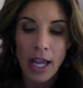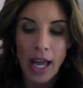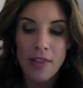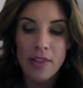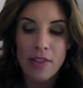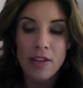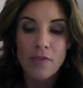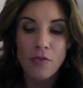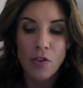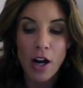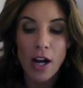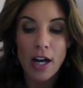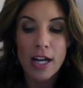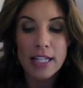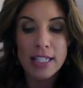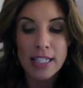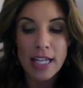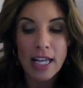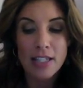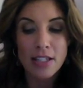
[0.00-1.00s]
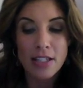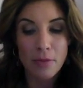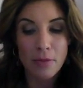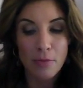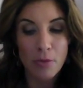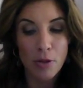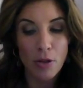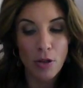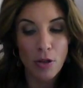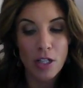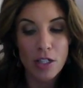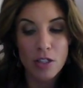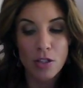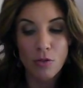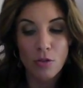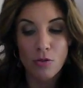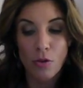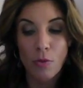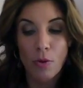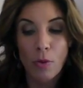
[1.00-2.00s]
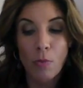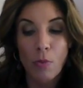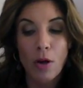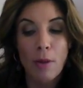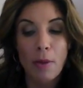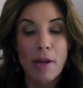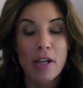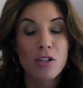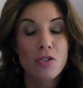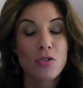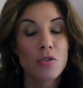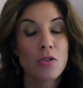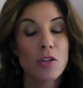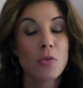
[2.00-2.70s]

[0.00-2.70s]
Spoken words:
And then for us as a beauty consultant, we want to make sure